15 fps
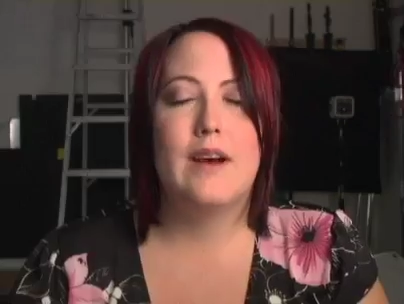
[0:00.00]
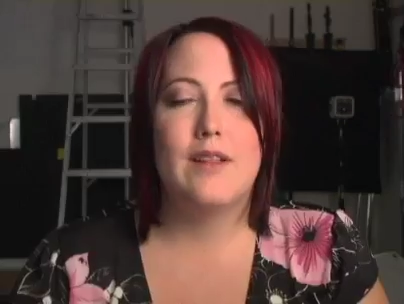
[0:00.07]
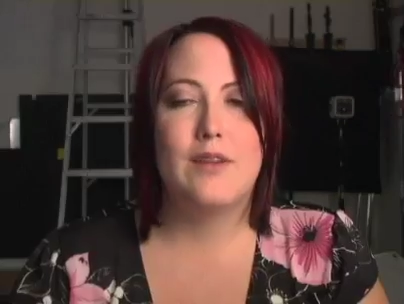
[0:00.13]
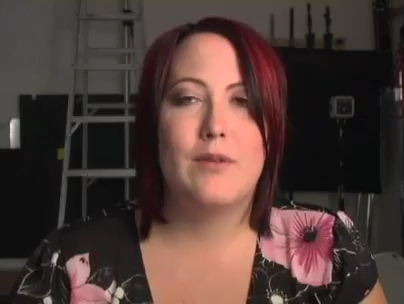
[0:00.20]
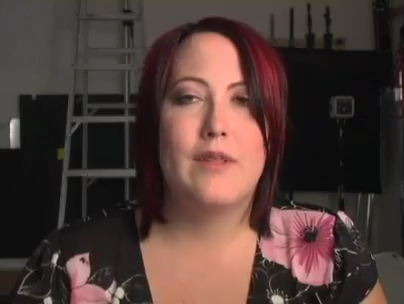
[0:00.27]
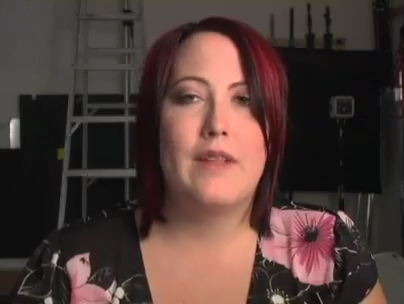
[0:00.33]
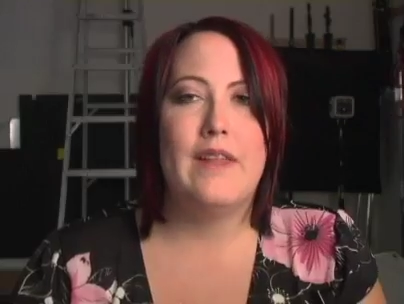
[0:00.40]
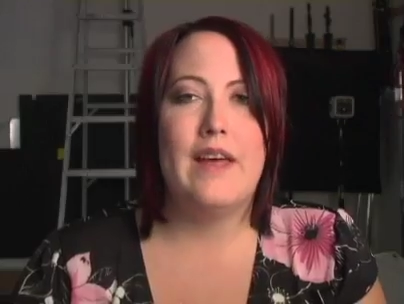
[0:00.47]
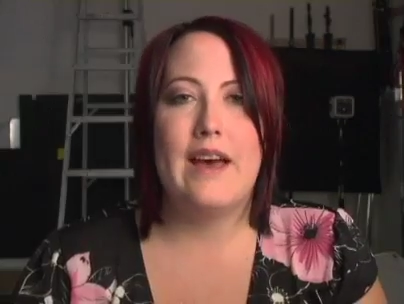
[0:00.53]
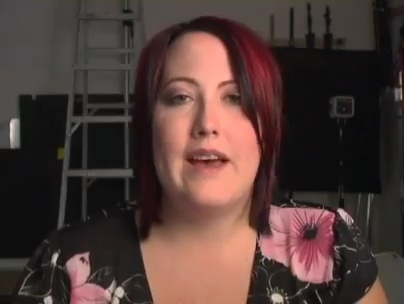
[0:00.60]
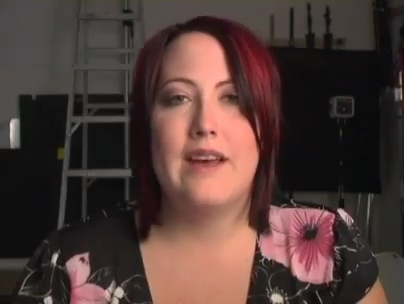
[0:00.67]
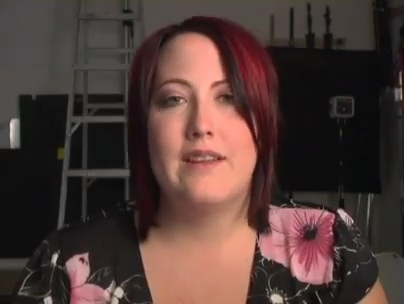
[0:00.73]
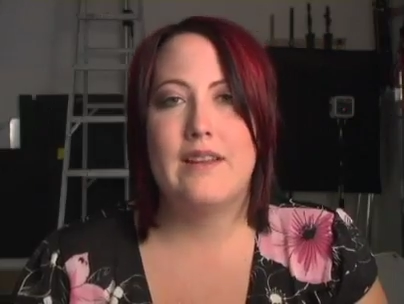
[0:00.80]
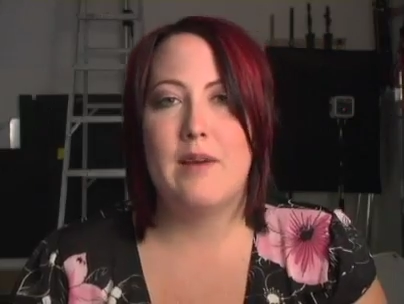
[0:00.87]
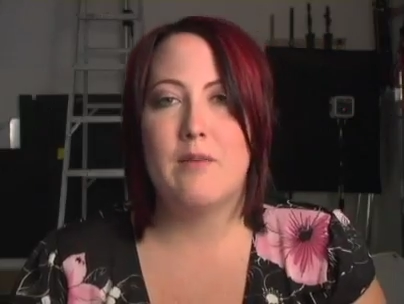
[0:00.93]
Other than
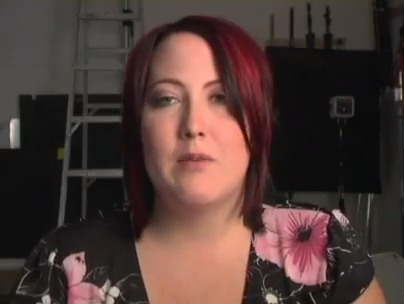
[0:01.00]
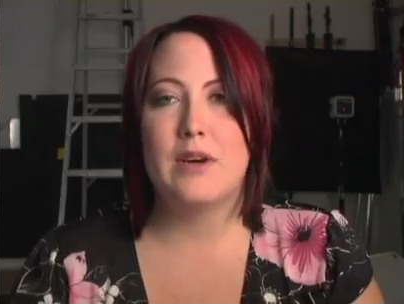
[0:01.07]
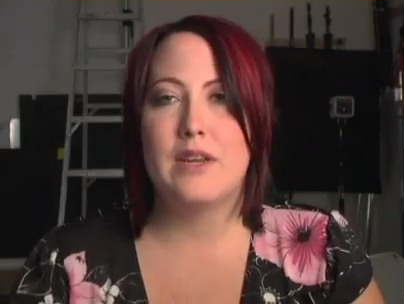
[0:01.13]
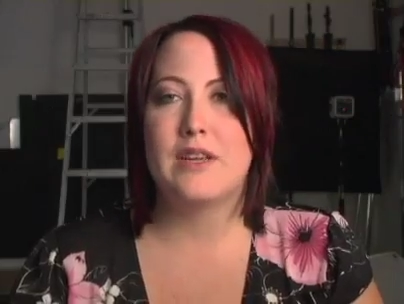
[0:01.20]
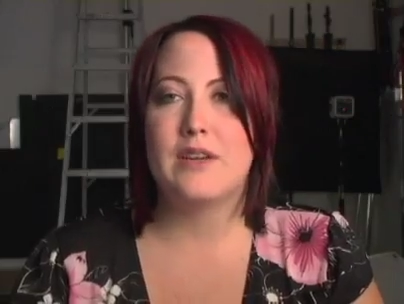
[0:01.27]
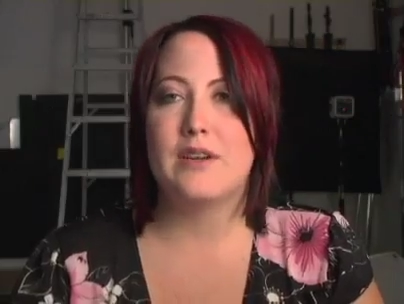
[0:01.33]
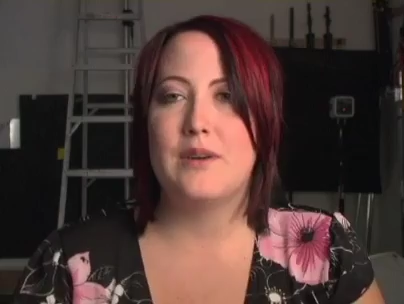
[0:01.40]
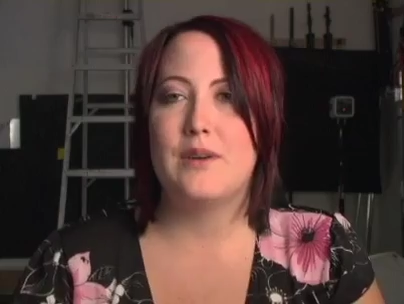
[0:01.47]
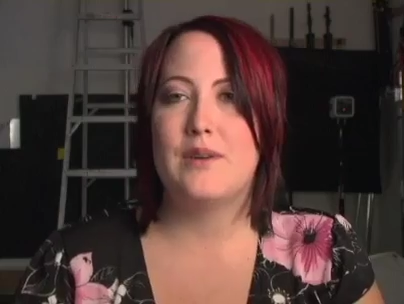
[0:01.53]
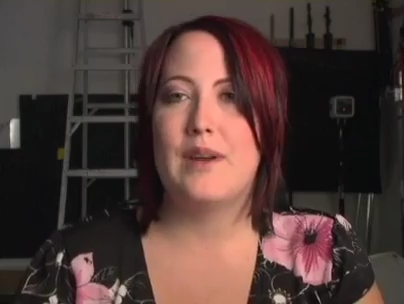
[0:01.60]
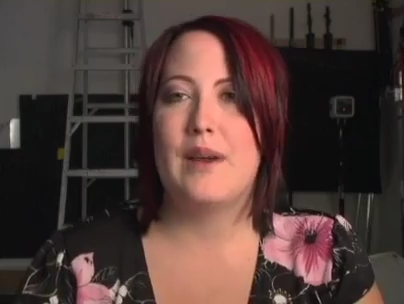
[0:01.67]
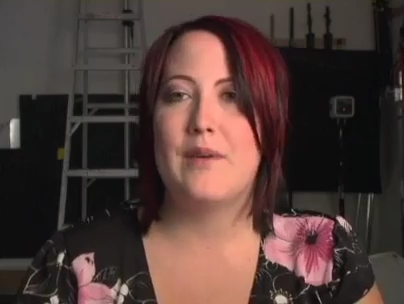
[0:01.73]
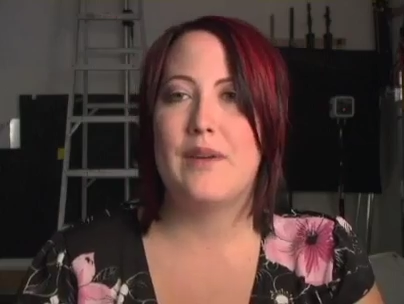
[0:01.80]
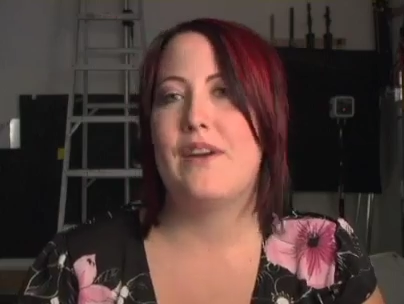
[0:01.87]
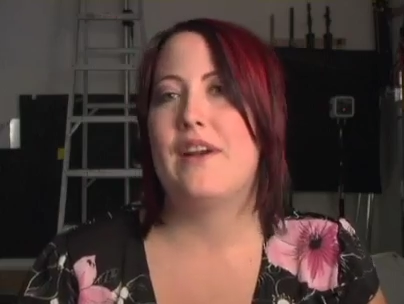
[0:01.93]
that, I want to
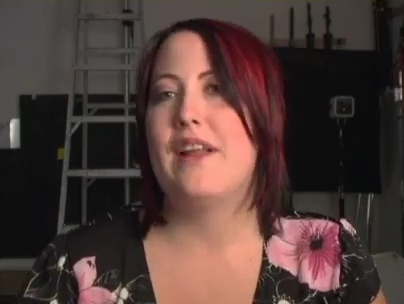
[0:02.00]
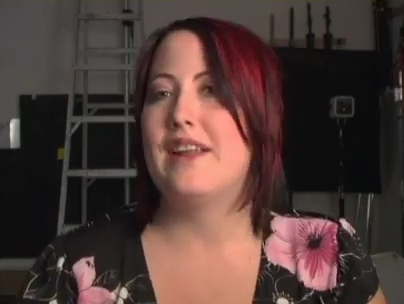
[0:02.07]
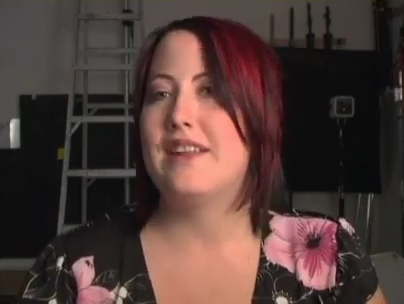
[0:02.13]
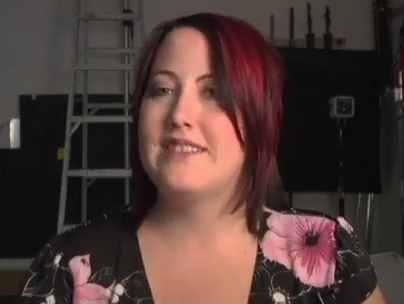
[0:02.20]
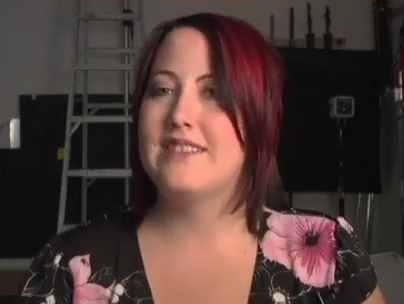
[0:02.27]
learn how to